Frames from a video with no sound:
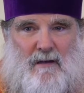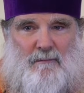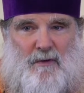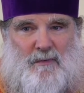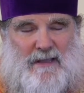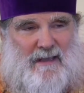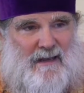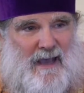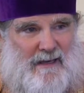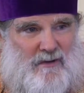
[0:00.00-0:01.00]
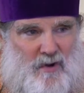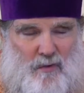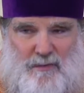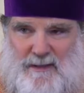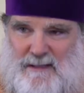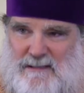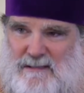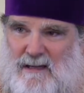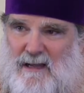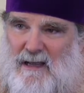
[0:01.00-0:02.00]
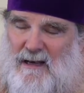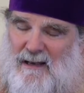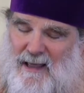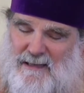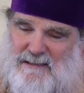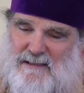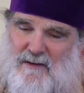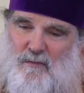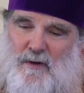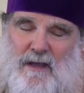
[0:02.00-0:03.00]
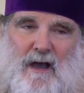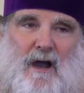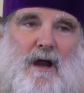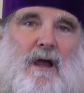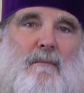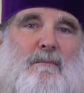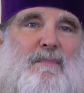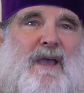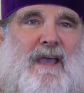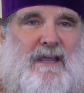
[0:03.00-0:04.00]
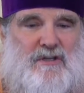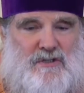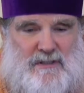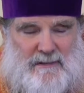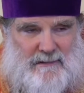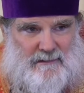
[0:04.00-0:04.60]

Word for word: But we cannot know this unless we are patient.